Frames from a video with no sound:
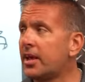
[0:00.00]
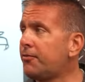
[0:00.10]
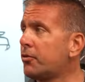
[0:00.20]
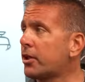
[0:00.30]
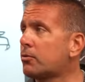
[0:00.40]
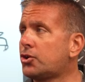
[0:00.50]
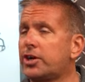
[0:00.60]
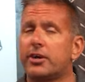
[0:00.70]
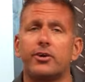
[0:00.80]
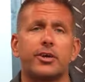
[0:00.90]
If you like what you
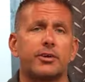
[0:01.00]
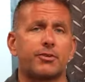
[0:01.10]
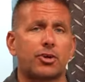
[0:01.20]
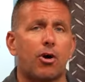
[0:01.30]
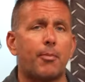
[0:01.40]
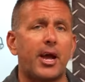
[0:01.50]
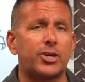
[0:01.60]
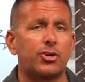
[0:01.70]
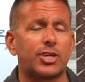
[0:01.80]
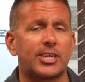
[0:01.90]
hear, you can give us a call back,
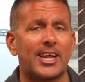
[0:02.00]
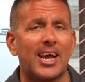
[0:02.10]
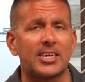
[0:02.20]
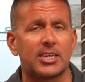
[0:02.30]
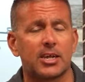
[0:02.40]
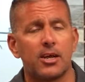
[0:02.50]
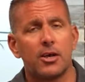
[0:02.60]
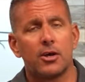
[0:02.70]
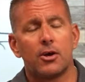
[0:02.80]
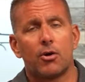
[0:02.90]
shoot us a text,
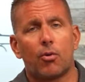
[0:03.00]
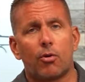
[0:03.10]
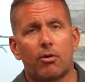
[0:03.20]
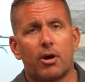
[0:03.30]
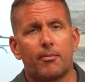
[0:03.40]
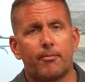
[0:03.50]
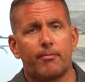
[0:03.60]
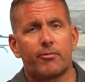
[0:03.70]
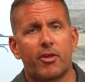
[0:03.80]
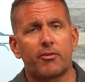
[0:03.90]
or um,
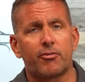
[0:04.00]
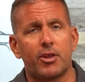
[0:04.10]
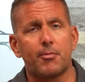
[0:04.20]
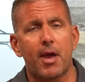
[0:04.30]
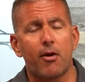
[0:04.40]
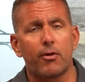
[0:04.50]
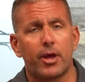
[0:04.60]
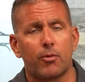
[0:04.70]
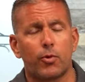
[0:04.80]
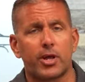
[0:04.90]
send us an email,
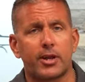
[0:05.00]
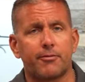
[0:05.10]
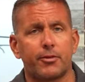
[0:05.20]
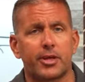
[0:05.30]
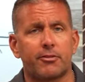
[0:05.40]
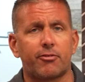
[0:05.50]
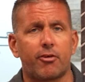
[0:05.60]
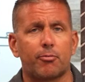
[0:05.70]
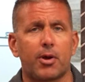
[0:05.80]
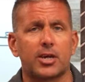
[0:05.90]
and we can definitely get the
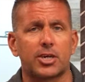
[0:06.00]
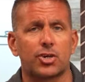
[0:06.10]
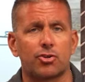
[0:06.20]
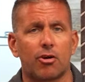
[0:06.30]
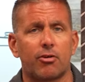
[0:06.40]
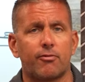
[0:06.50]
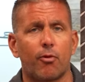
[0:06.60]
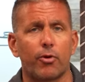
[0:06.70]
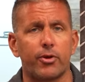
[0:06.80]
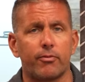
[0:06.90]
sales process started
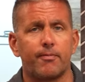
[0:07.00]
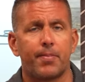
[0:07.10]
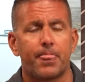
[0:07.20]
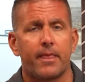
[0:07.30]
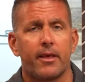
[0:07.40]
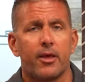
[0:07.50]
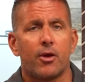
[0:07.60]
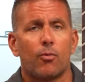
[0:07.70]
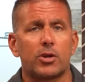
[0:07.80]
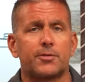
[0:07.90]
for you.
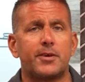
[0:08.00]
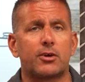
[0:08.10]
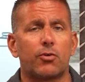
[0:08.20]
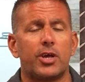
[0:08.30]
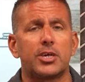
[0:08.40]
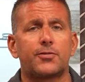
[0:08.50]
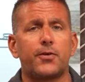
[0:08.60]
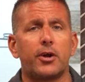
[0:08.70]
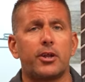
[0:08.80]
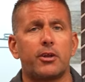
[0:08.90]
Once a vehicle is
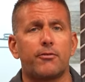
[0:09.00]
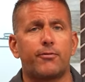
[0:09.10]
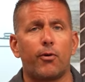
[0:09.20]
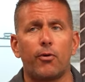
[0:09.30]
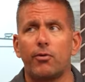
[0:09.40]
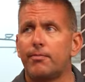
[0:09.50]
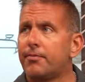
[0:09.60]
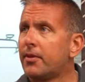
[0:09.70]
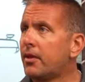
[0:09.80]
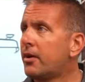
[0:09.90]
funded in full,
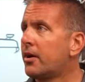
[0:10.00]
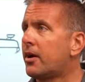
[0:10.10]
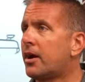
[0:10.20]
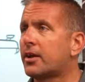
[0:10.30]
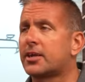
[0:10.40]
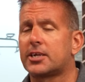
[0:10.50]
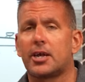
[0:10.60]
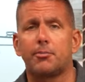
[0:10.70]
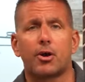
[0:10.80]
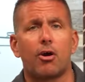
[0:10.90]
on a
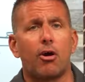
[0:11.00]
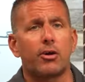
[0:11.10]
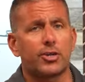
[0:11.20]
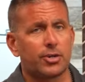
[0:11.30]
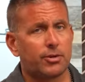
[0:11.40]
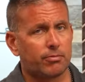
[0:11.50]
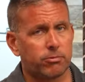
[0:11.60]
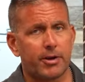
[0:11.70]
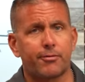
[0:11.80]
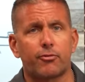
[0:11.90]
consignment car, it's
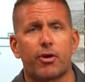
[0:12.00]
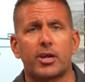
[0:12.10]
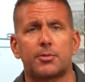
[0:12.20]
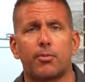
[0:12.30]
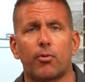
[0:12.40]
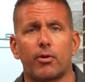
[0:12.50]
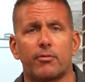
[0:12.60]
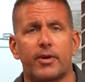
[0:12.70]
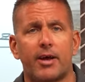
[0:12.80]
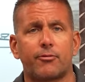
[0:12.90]
ready for transport,
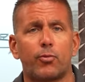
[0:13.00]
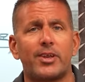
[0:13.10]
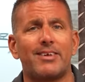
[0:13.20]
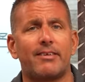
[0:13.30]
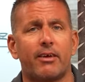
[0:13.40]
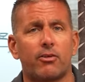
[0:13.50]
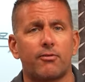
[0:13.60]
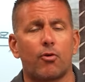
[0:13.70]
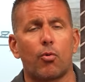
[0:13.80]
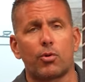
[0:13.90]
after we detail it,
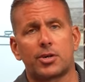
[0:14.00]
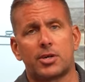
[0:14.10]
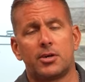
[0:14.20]
of course.